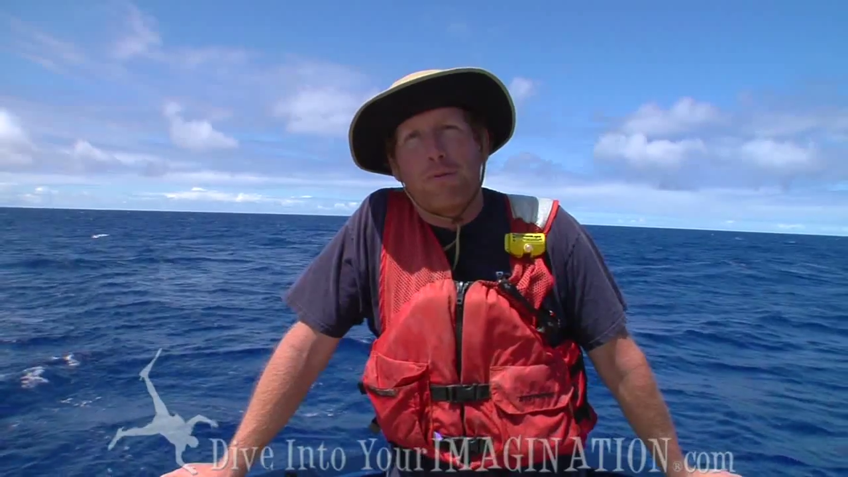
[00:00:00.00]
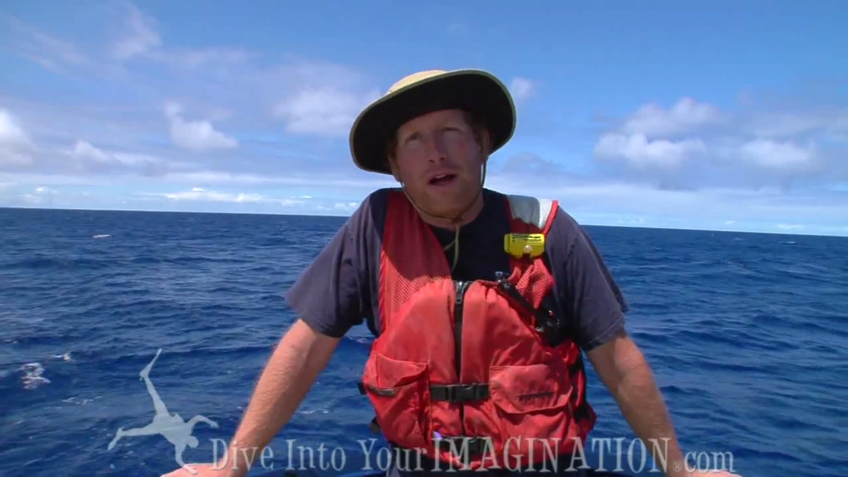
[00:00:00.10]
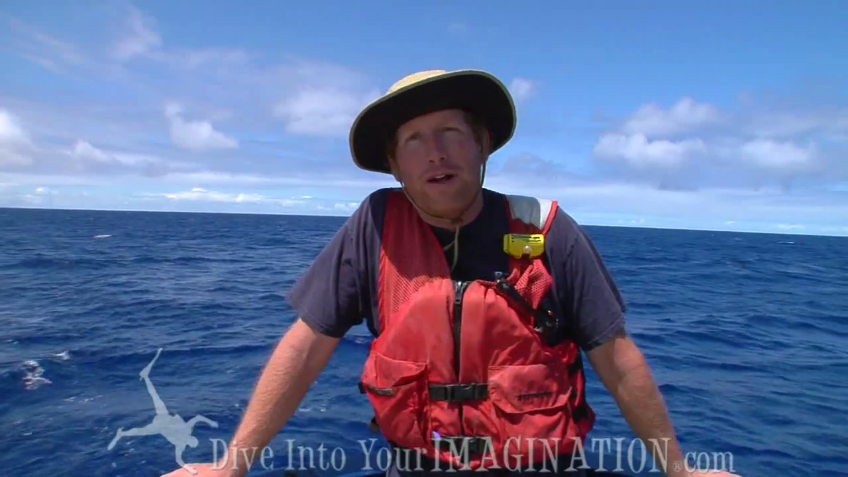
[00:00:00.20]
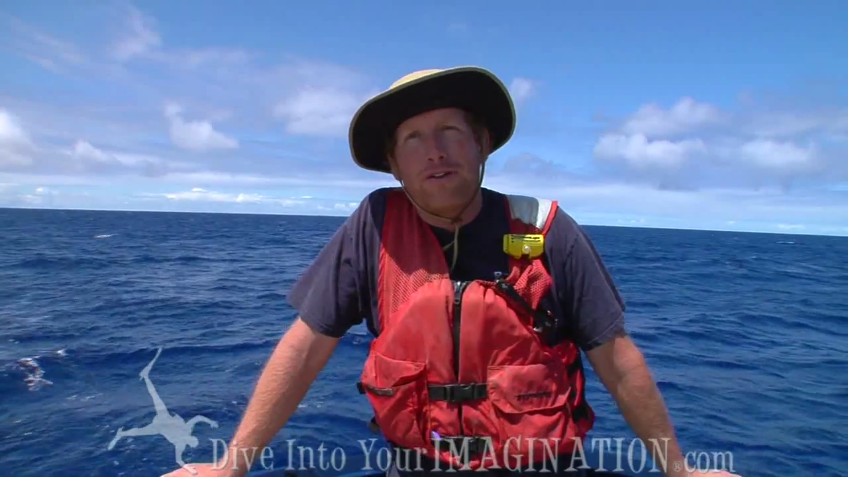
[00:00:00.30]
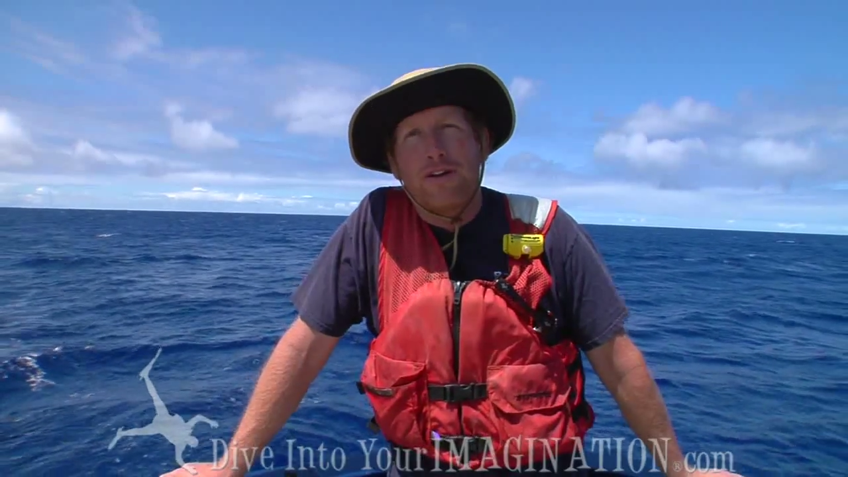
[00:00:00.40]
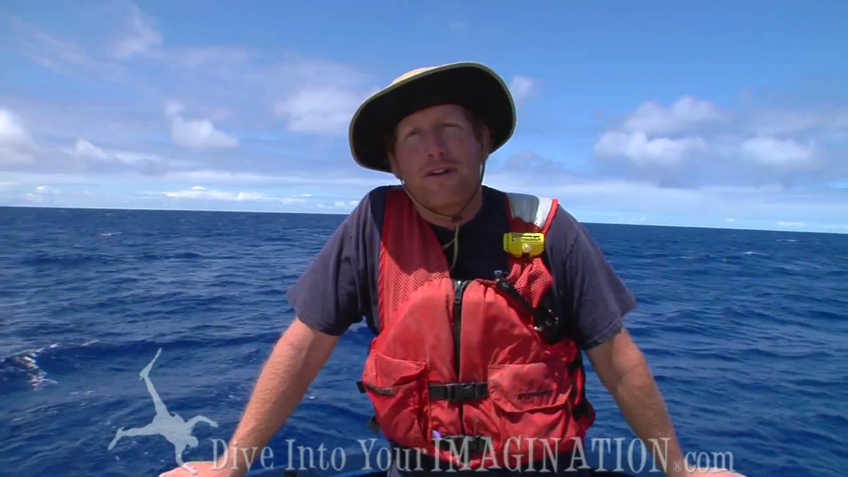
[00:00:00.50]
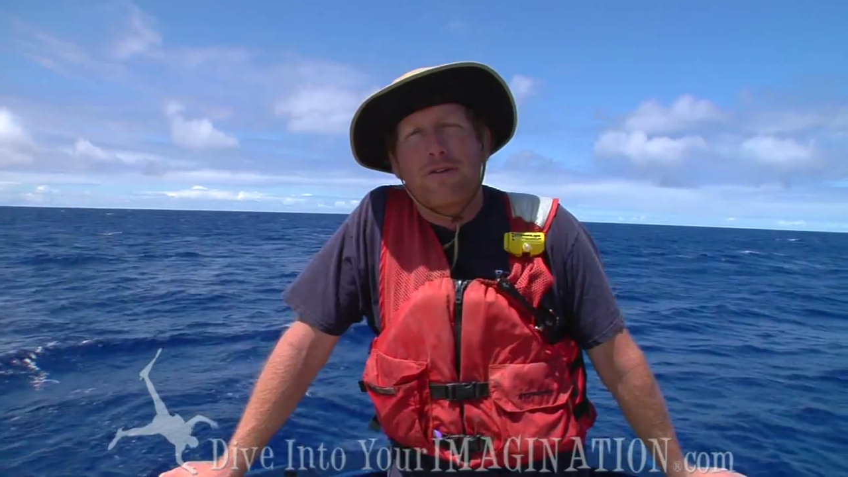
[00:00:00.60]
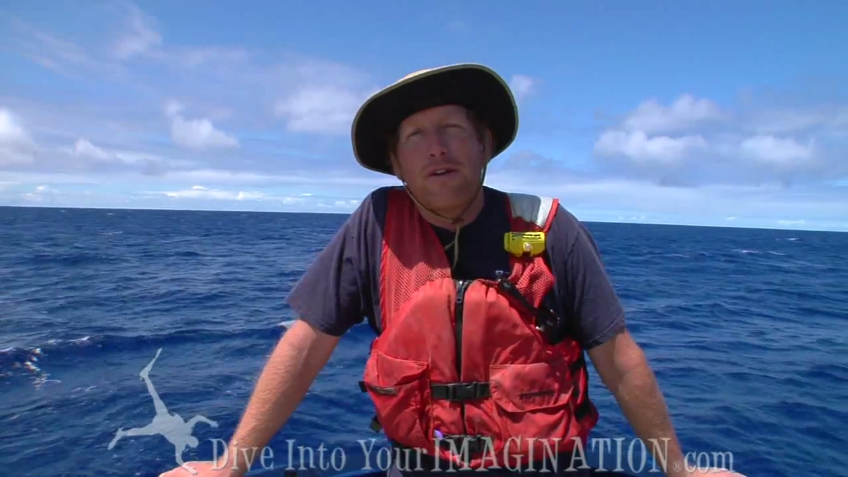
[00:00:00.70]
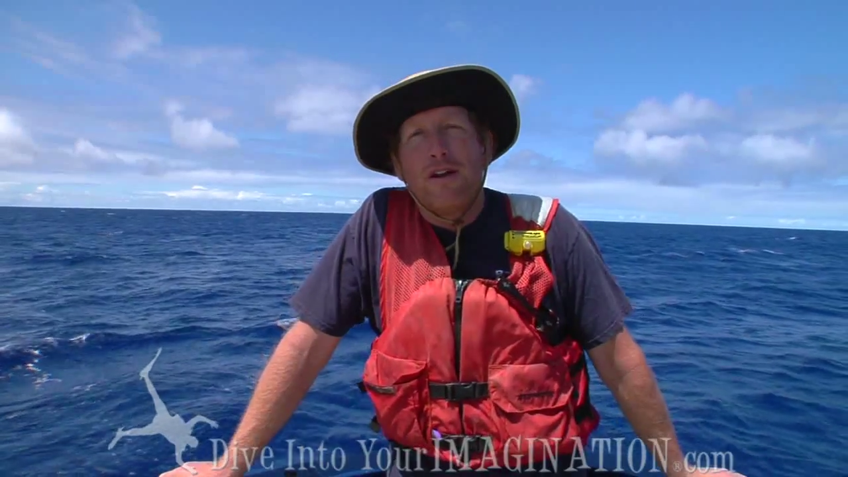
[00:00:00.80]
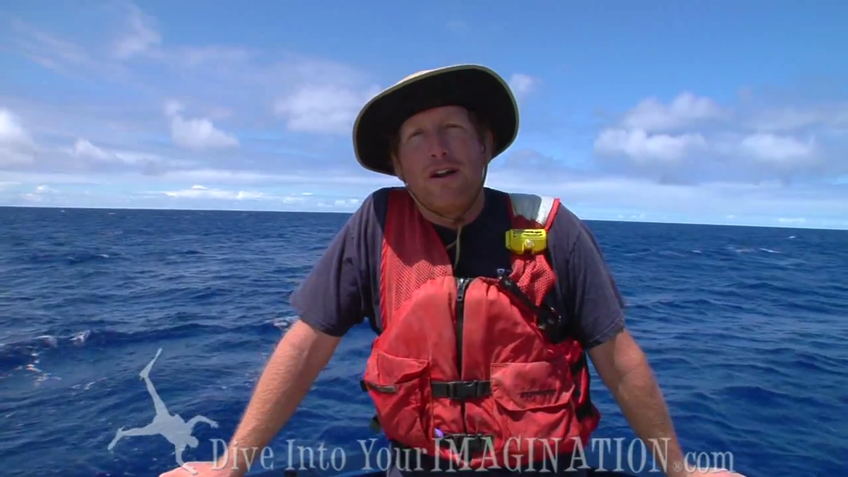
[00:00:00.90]
of plastic,
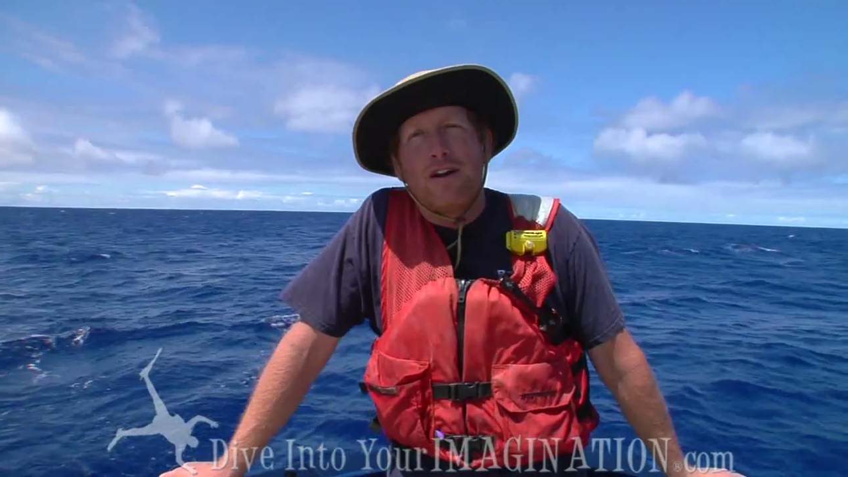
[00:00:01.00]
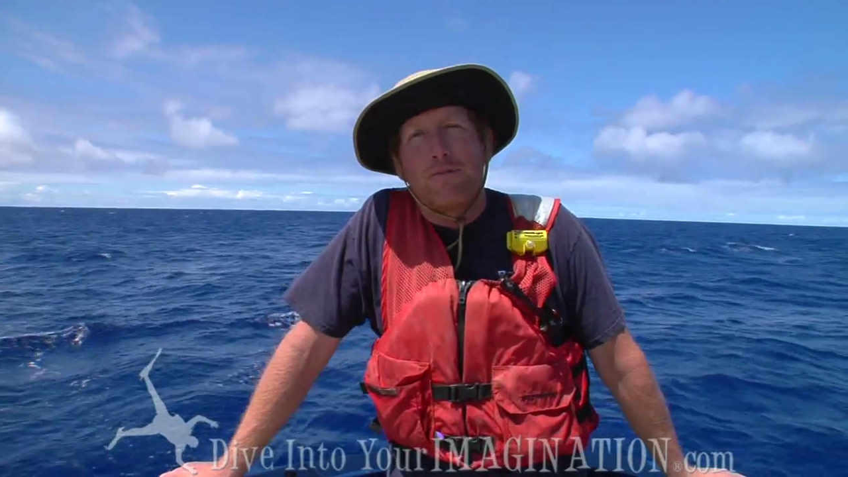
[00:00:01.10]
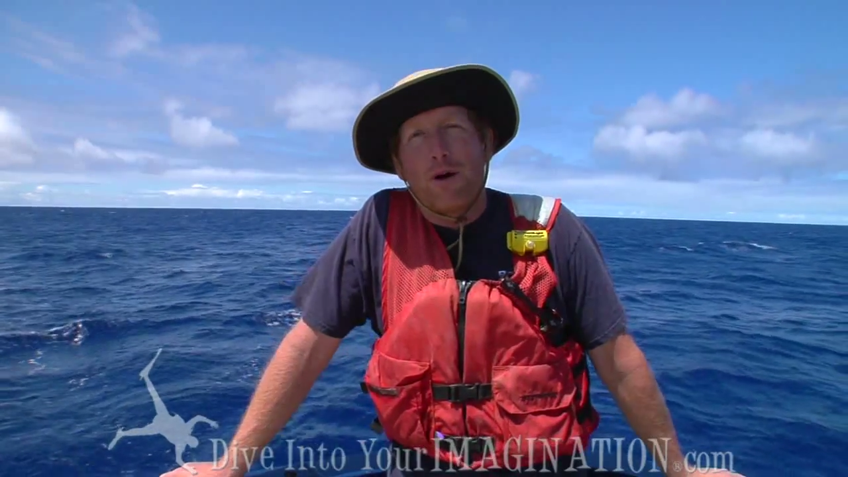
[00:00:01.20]
there's